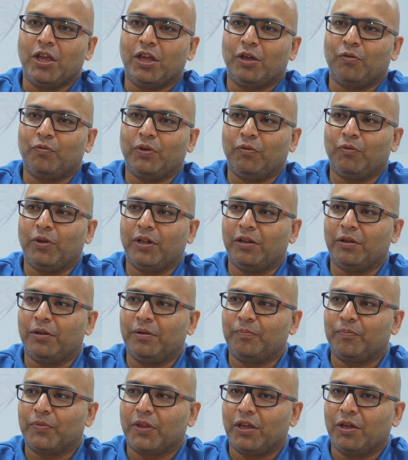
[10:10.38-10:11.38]
we
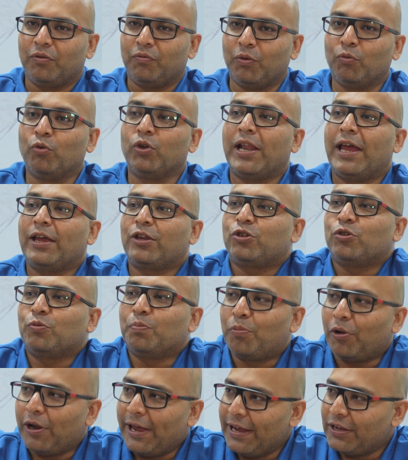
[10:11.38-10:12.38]
would like to
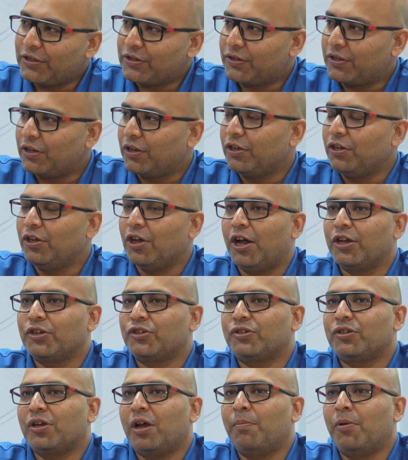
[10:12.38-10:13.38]
place
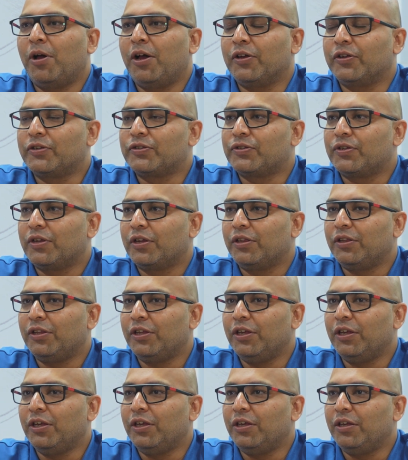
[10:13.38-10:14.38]
Yash amongst
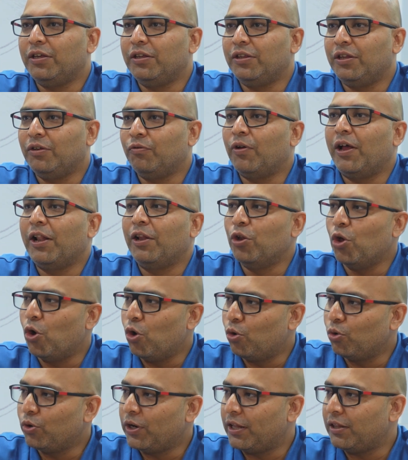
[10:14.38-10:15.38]
the
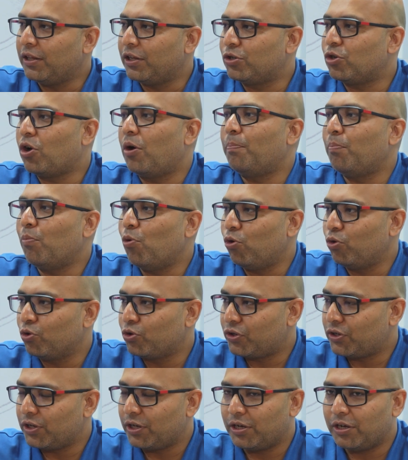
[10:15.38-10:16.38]
well-known and the
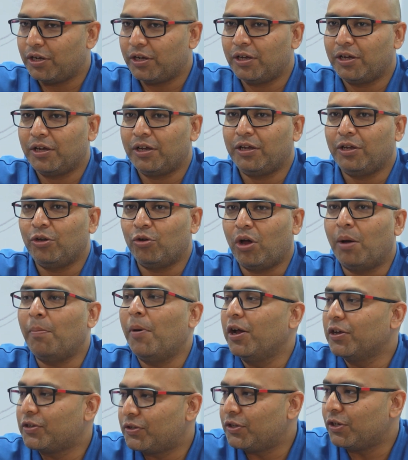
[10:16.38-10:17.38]
topmost,
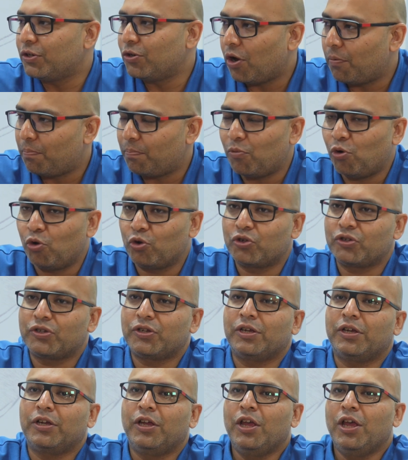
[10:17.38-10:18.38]
amongst the topmost
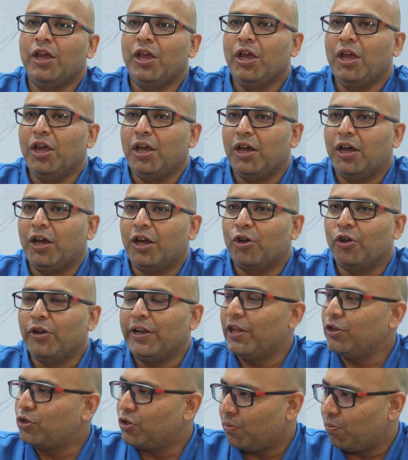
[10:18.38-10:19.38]

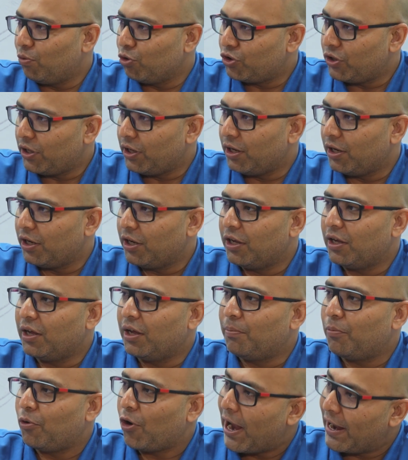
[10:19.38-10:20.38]
condenser bushing
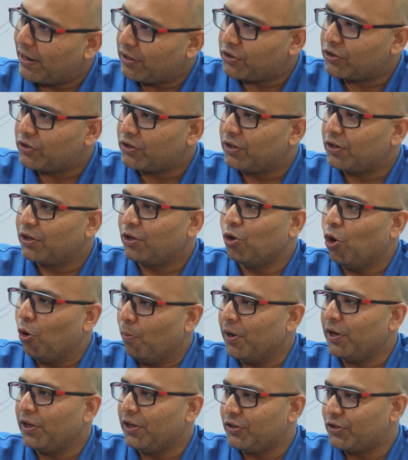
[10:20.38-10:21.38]
brands
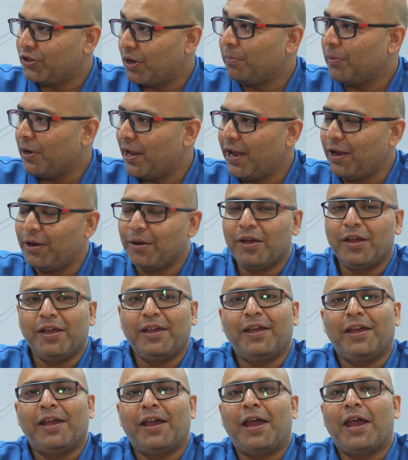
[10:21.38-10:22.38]
globally someday.
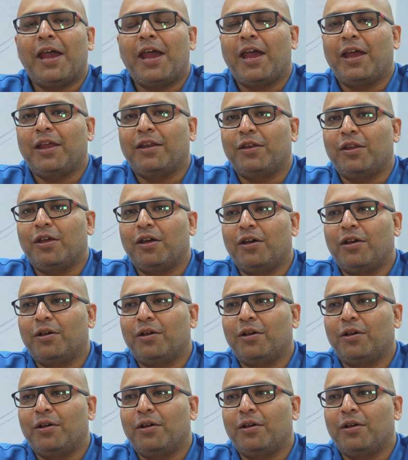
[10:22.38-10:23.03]
And